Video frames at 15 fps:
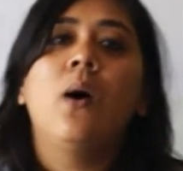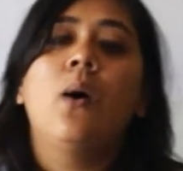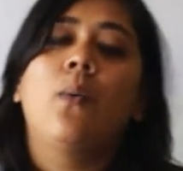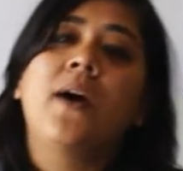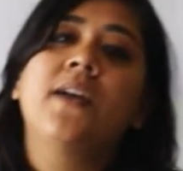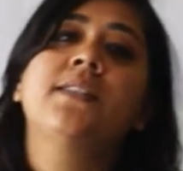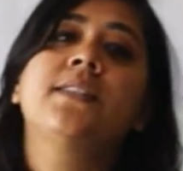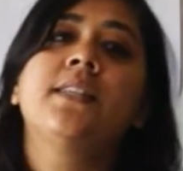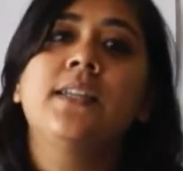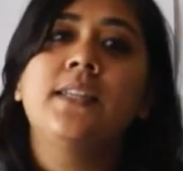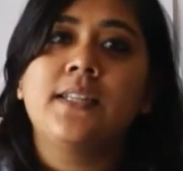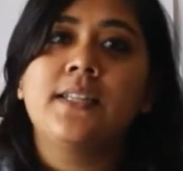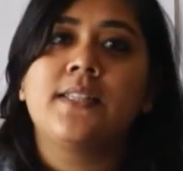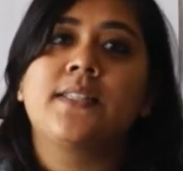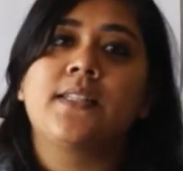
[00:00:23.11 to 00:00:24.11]
Once they are
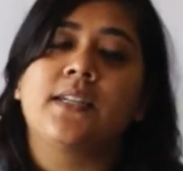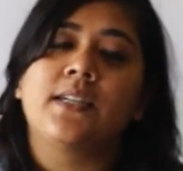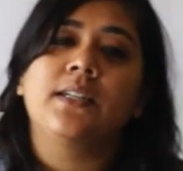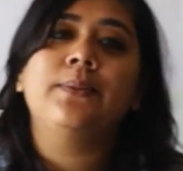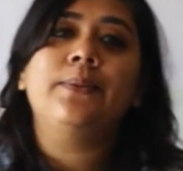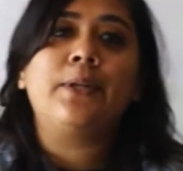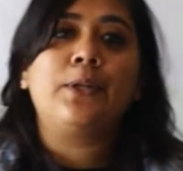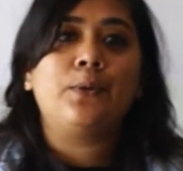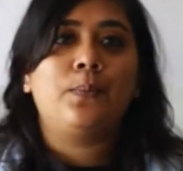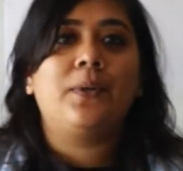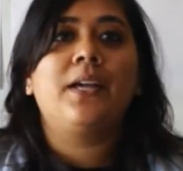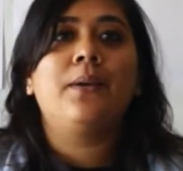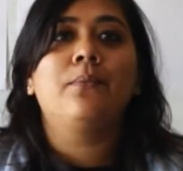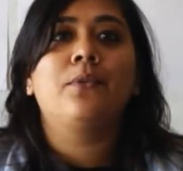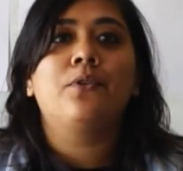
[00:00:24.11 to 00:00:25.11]
in a circle, when you
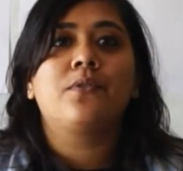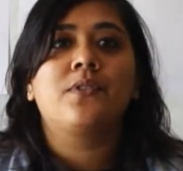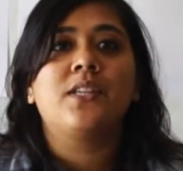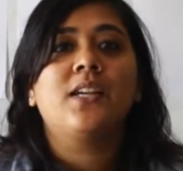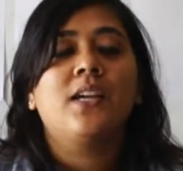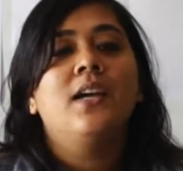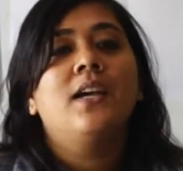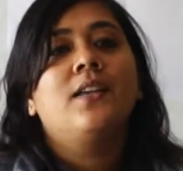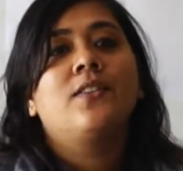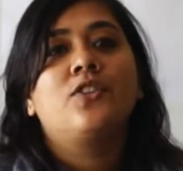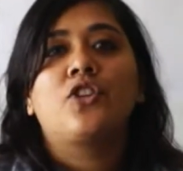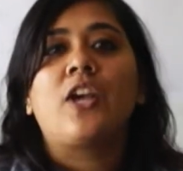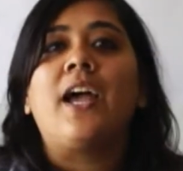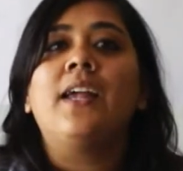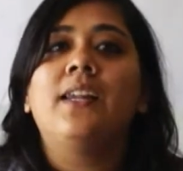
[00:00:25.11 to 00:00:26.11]
play music, the
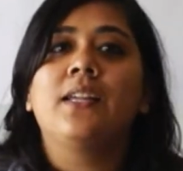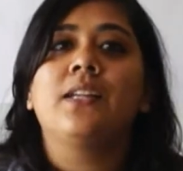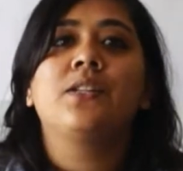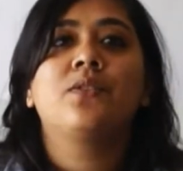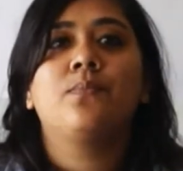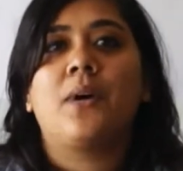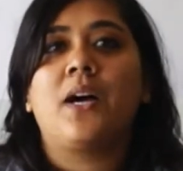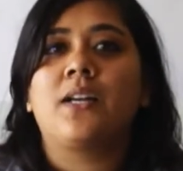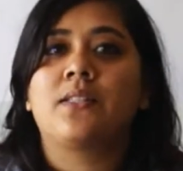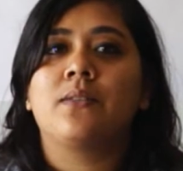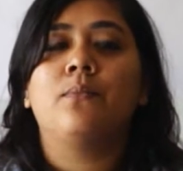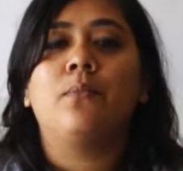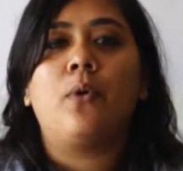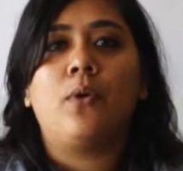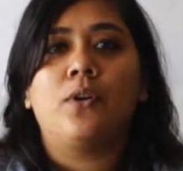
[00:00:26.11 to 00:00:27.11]
child needs to pass a
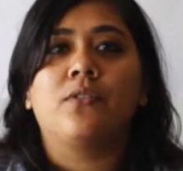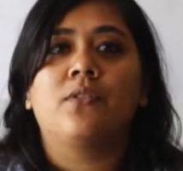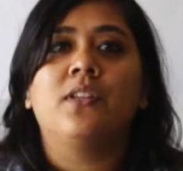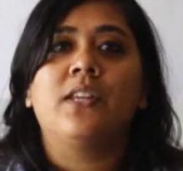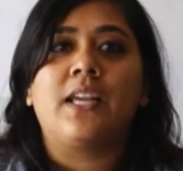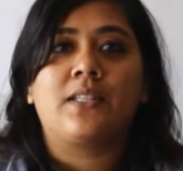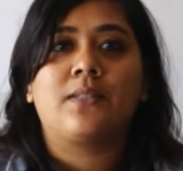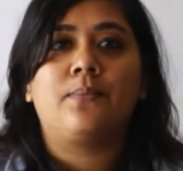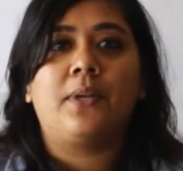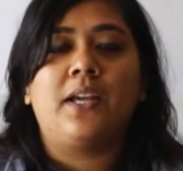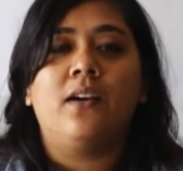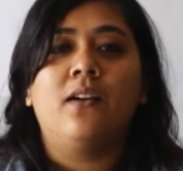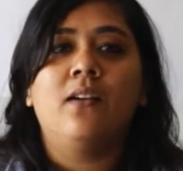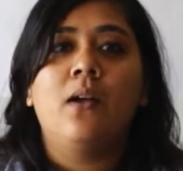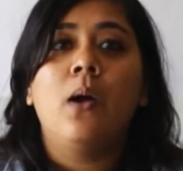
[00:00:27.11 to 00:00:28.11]
ball to the next
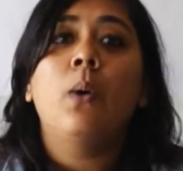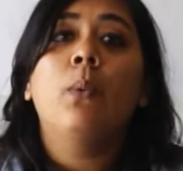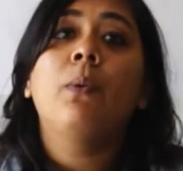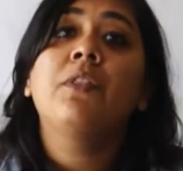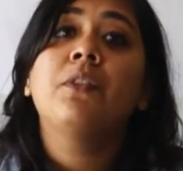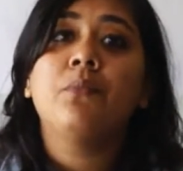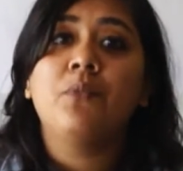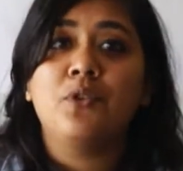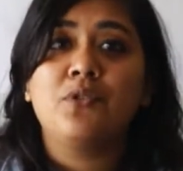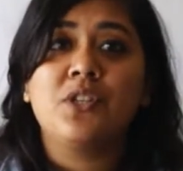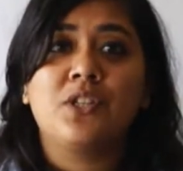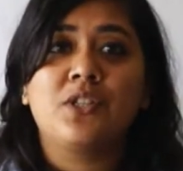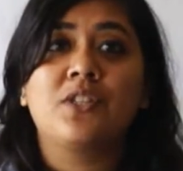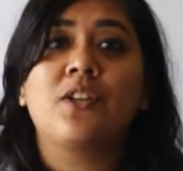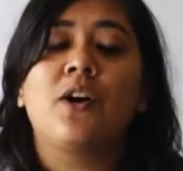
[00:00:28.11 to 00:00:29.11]
player. When the music
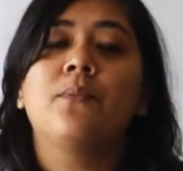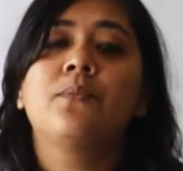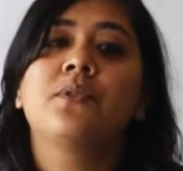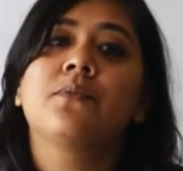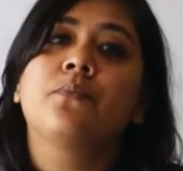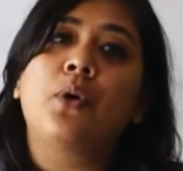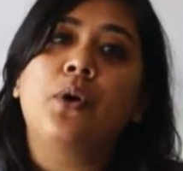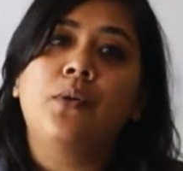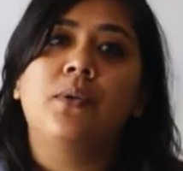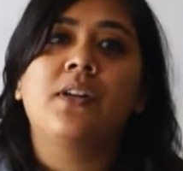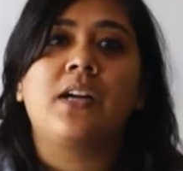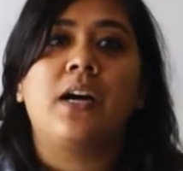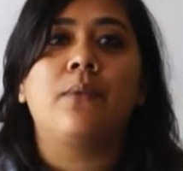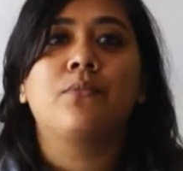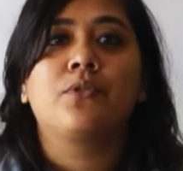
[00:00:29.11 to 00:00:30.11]
stops, the ball will
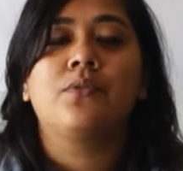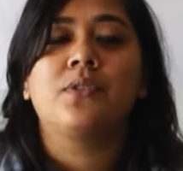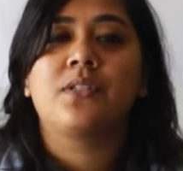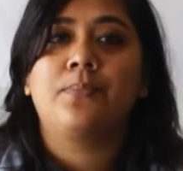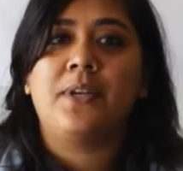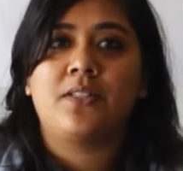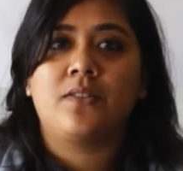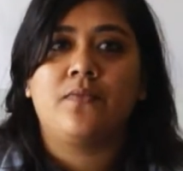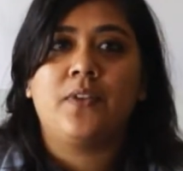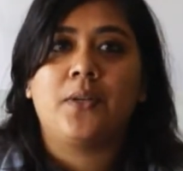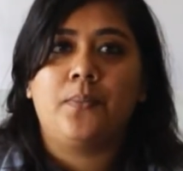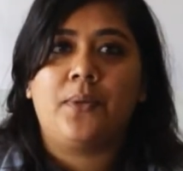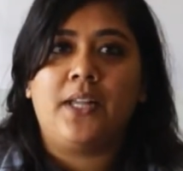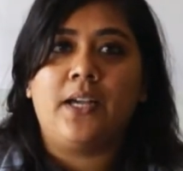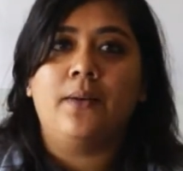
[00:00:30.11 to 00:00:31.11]
come to a
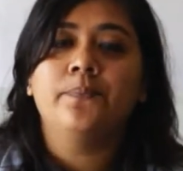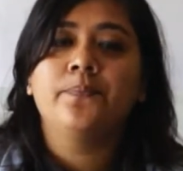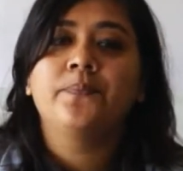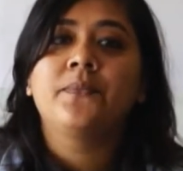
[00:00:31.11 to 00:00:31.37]
specific player.